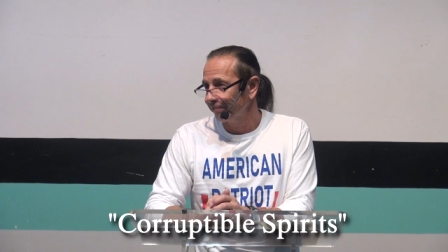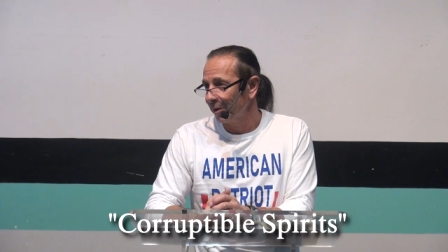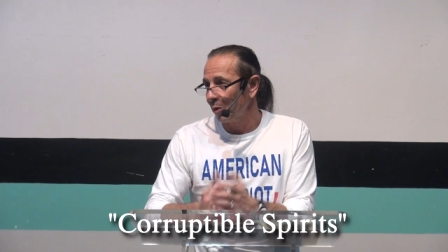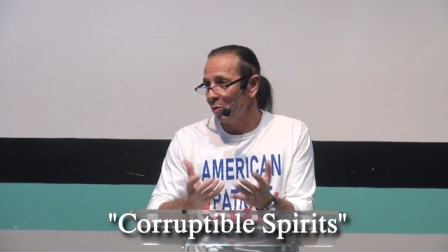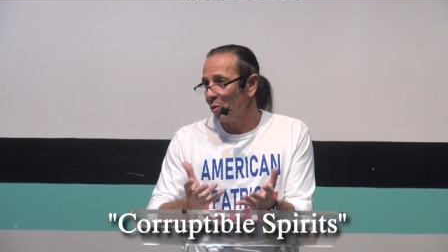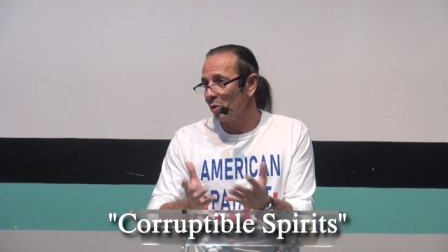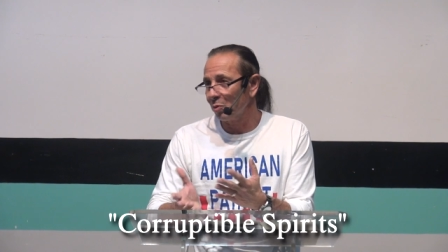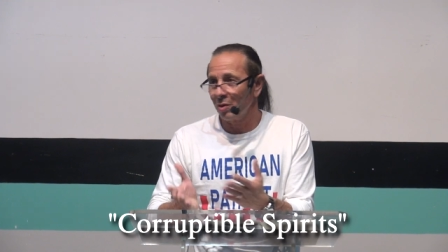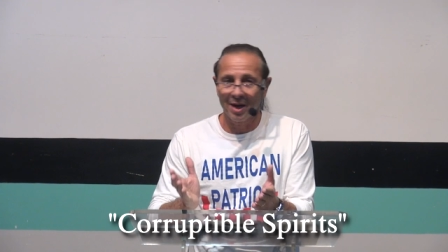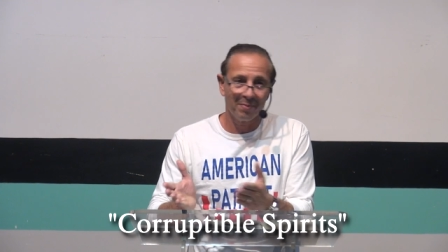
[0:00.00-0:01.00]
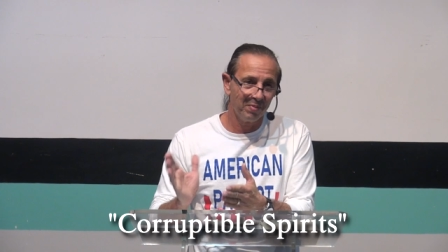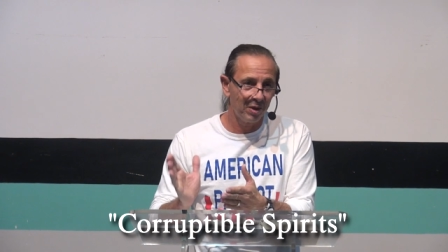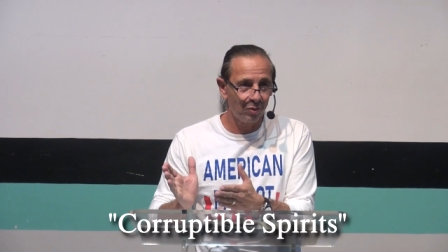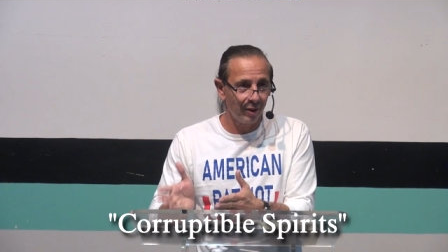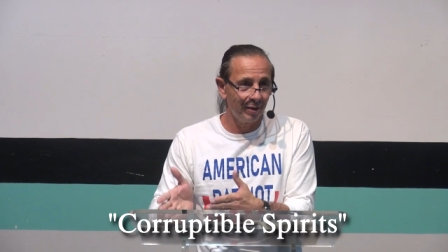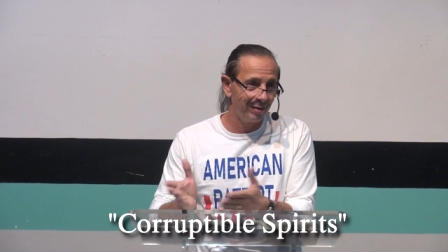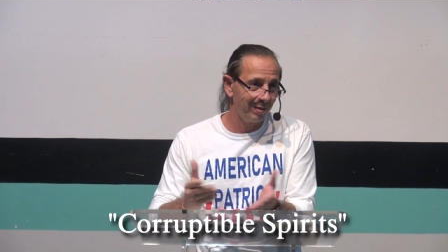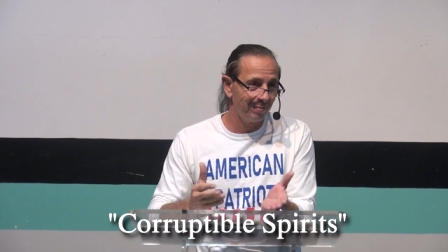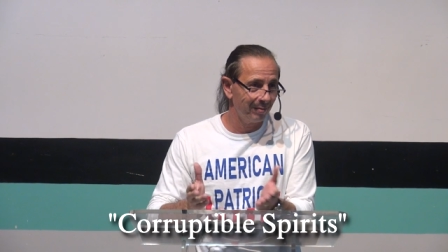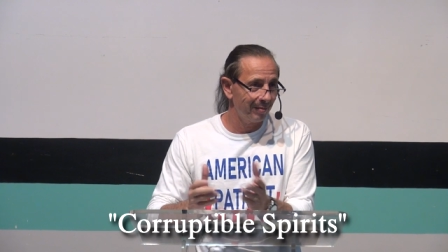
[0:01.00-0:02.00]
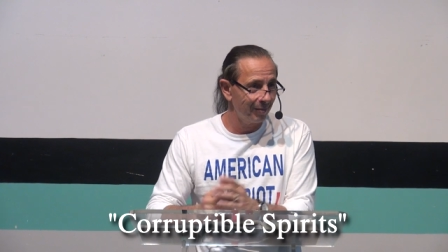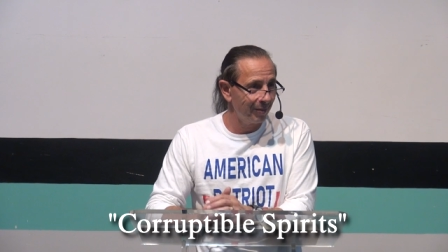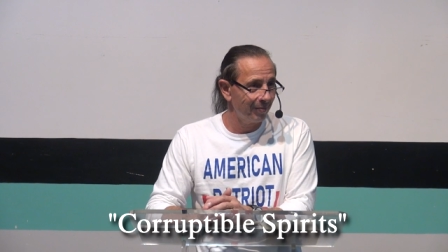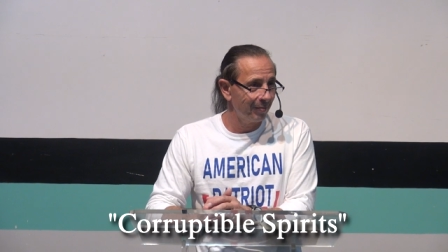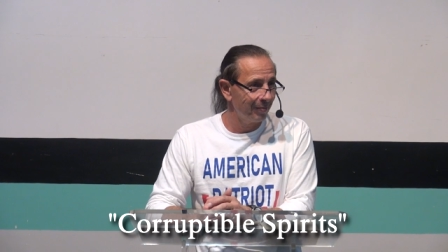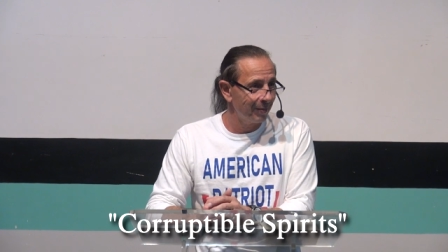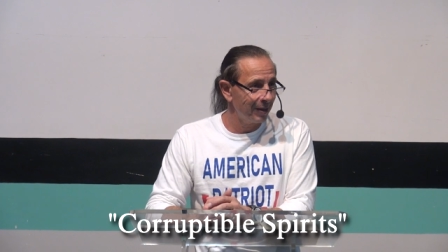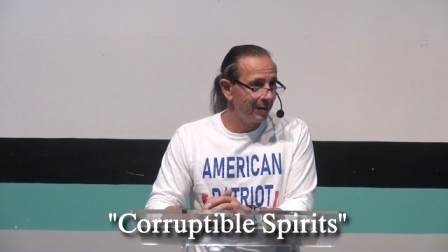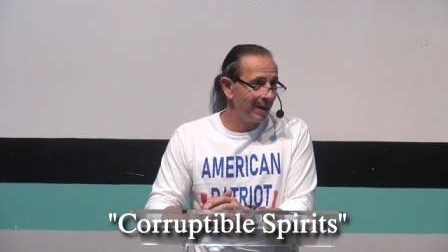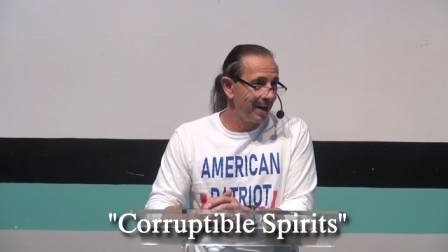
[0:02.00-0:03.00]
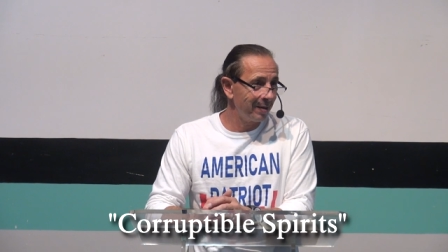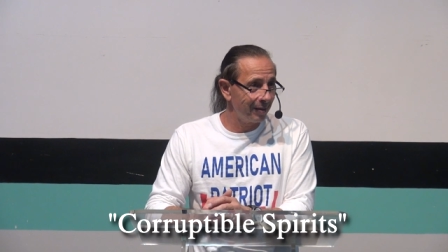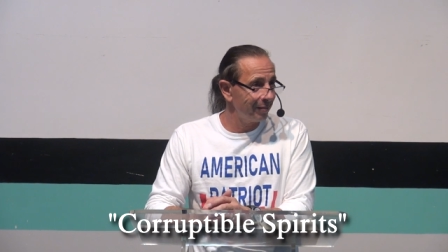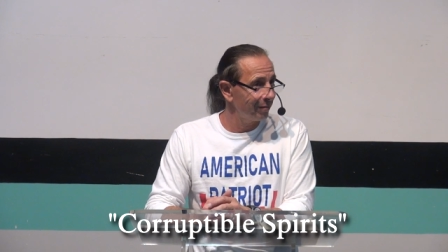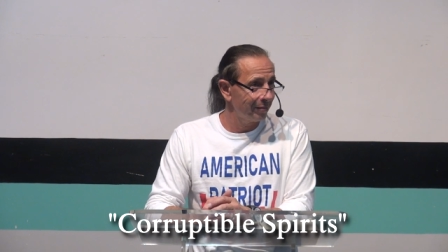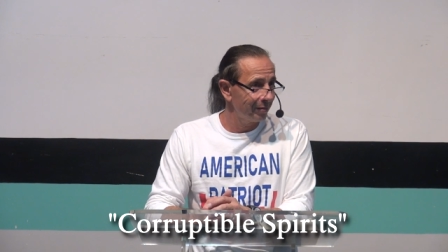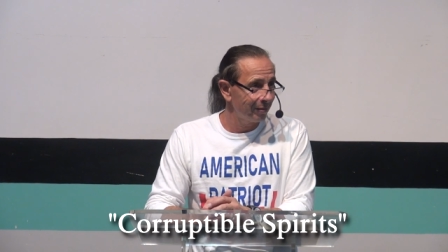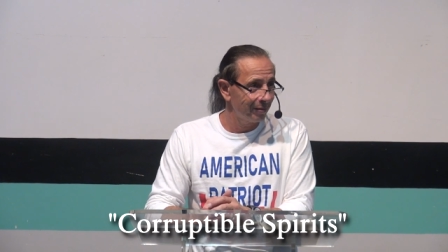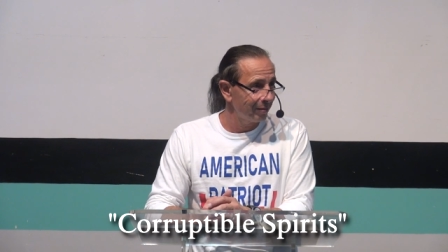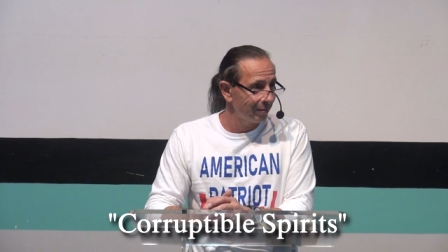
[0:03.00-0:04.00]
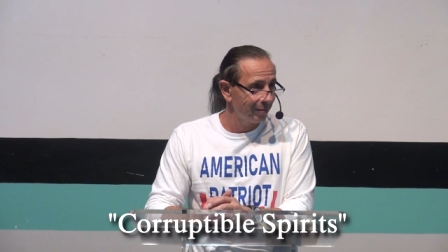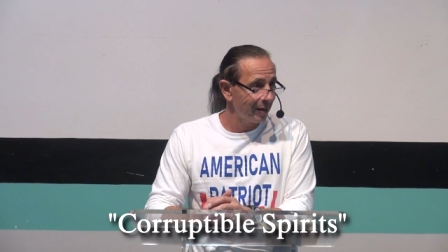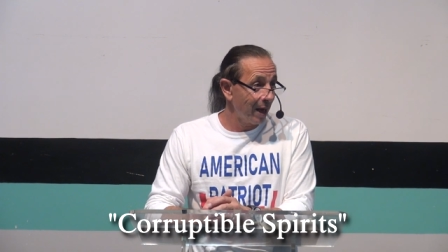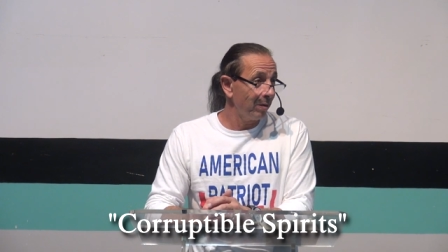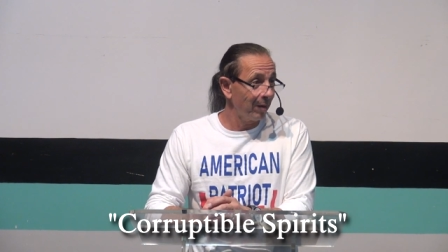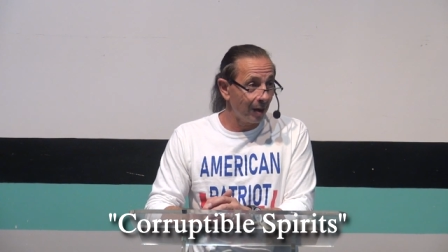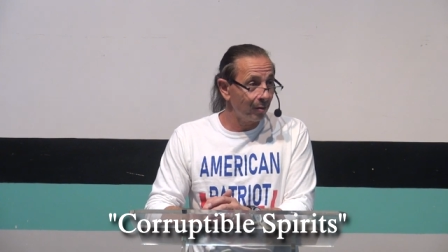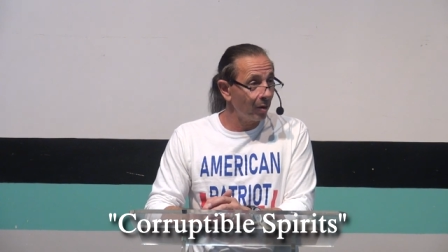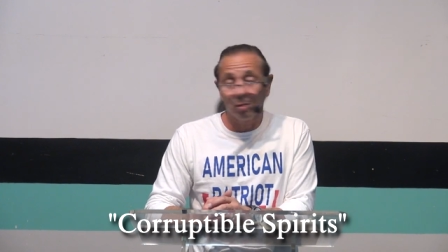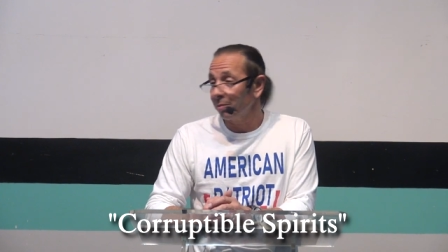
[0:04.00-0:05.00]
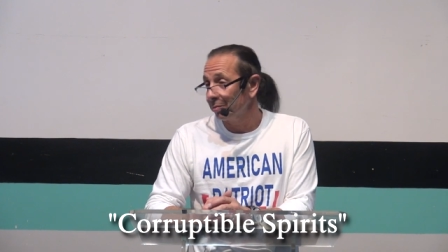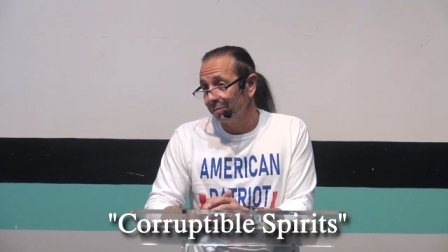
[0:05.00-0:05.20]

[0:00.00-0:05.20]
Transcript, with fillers: You know, who knows what happened between his death and hell? I don't know.